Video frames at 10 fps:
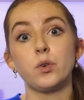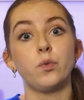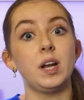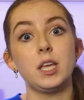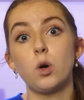a
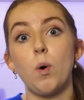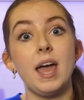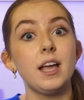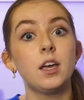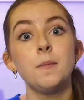really
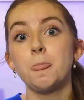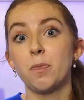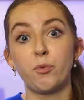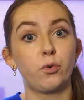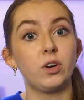quick,
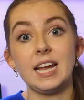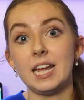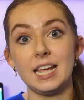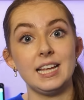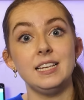
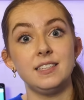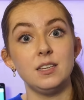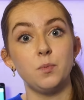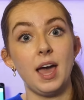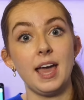free, easy
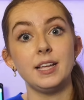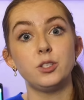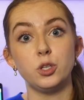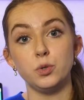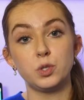way
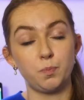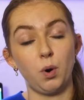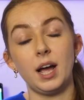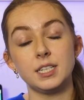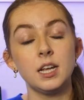to
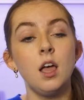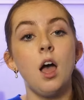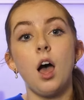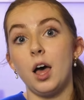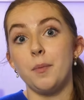spread
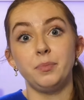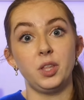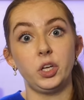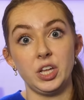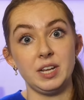the
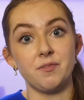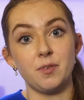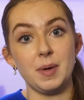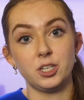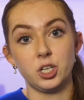good
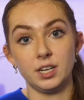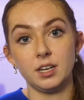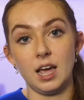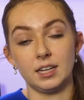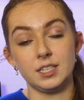
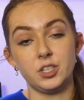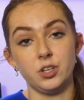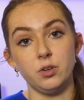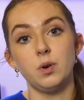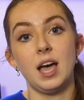information and
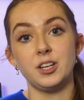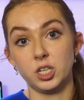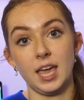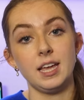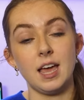to
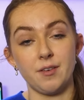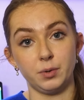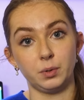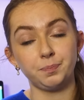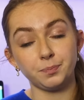educate
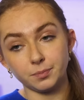everyone.